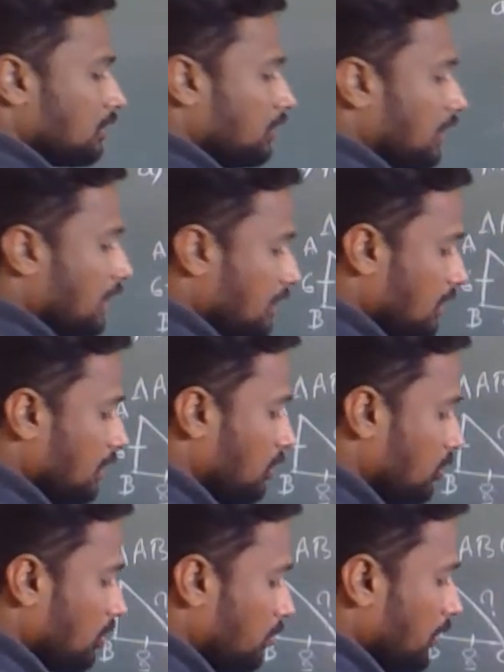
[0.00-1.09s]
So AC
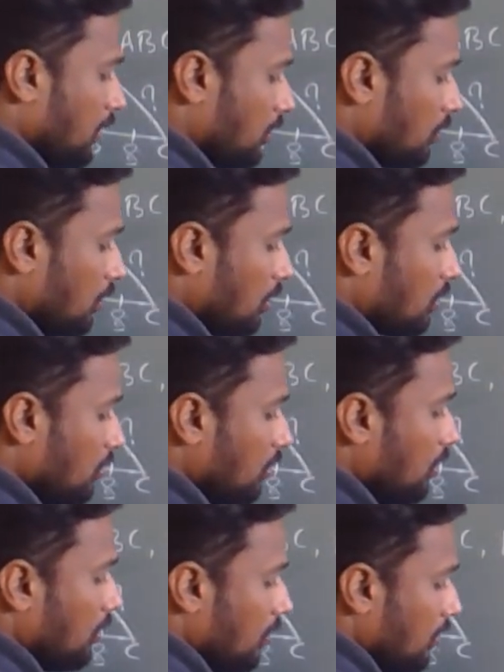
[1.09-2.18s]
should be equal to,
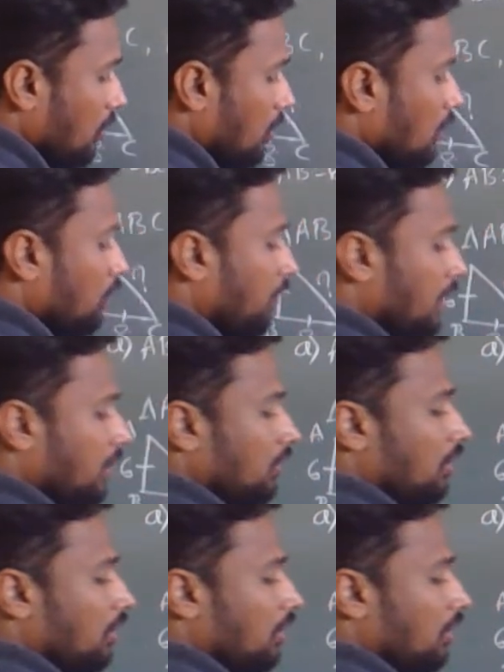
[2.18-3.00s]
if I